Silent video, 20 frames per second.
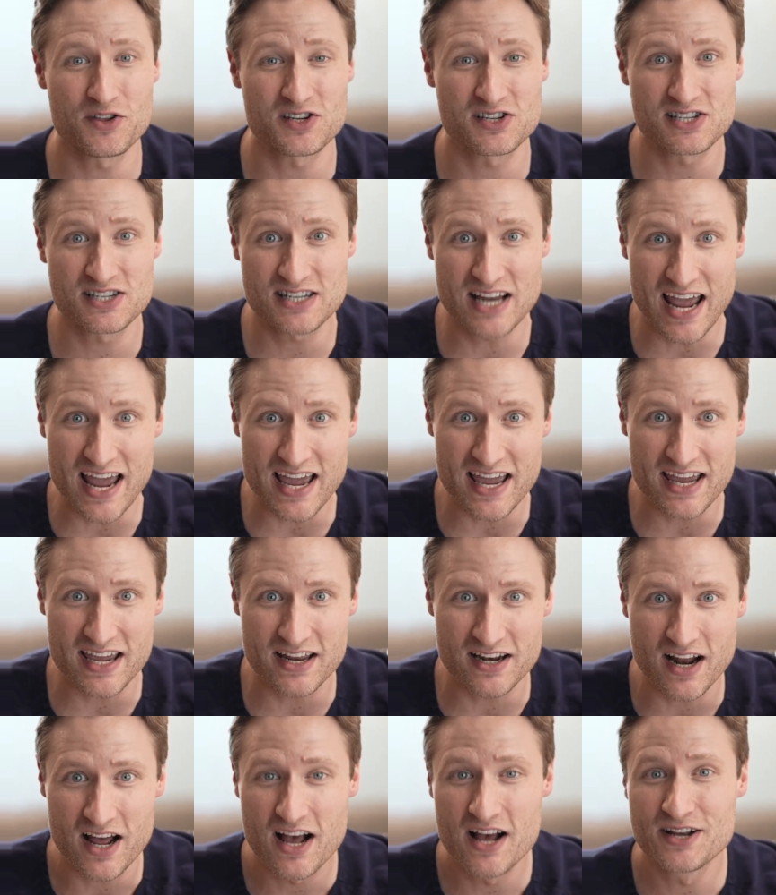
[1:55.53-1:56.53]
the
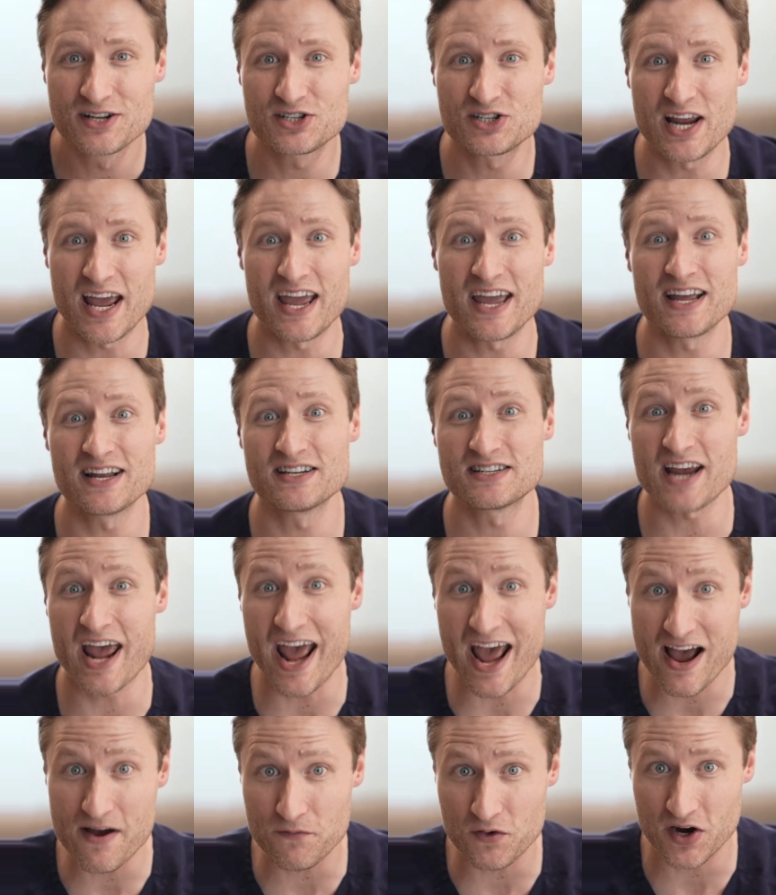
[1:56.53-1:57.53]
stain stains
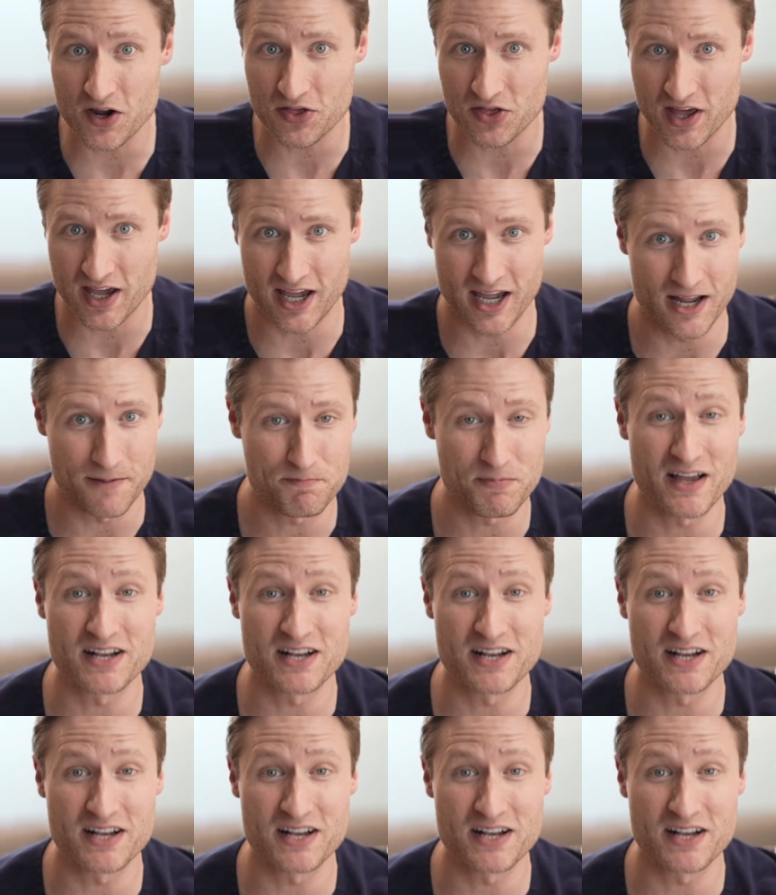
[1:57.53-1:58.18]
everything.